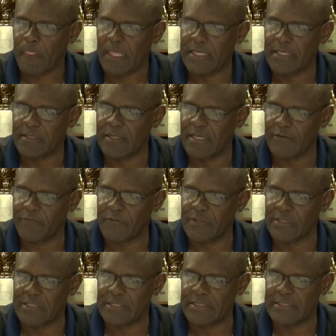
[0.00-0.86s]
it
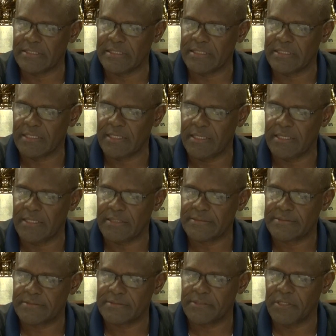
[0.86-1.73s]
definitely
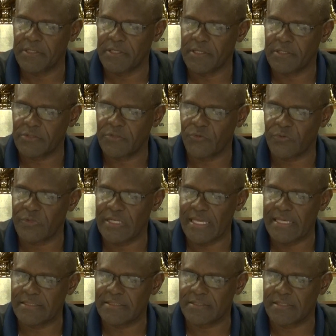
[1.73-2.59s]

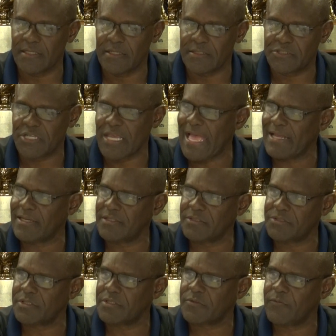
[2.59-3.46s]
creates
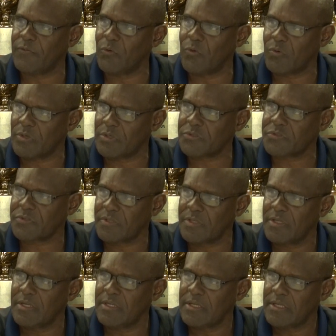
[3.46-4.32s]
challenges for us
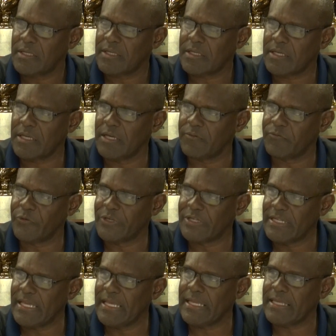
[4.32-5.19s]

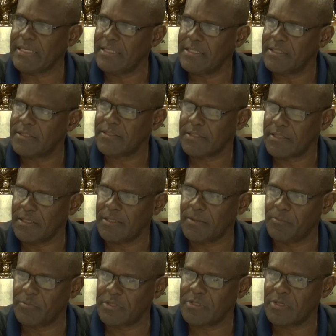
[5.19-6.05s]
every day
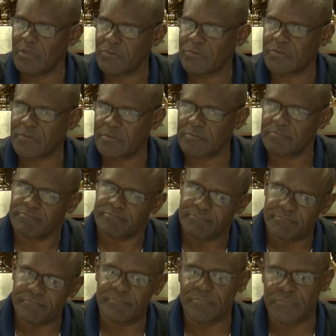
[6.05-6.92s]
because
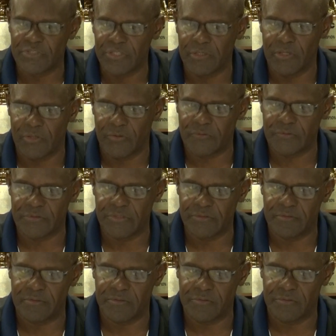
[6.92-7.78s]
you
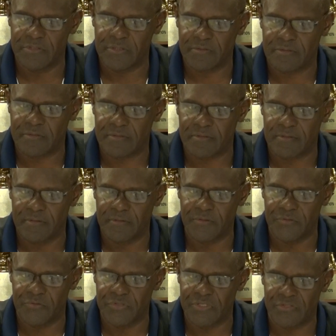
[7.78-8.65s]

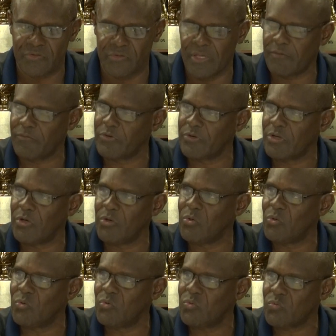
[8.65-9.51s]
just never
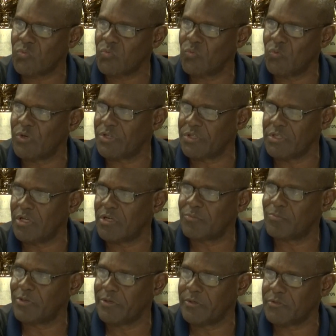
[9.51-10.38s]
know what a
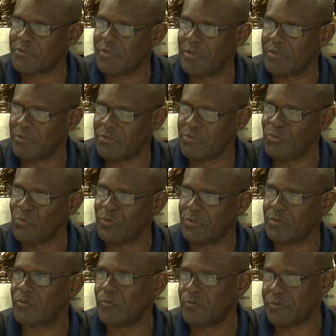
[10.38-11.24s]
young player is going to do
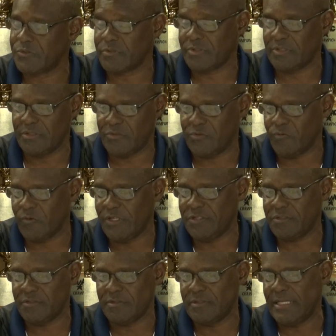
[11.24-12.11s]
in a crucial
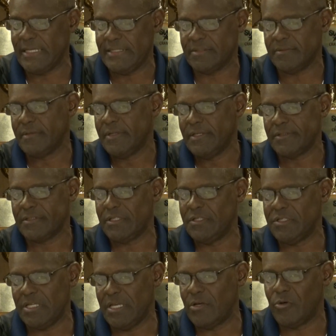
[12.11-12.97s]
situation. Like
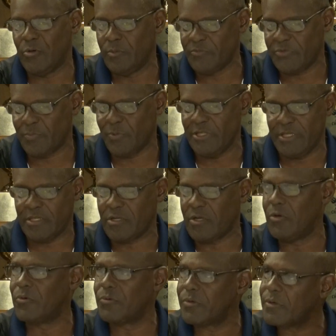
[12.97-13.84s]
C.J. Holmes playing
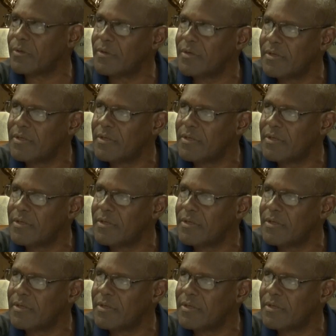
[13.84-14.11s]
corner,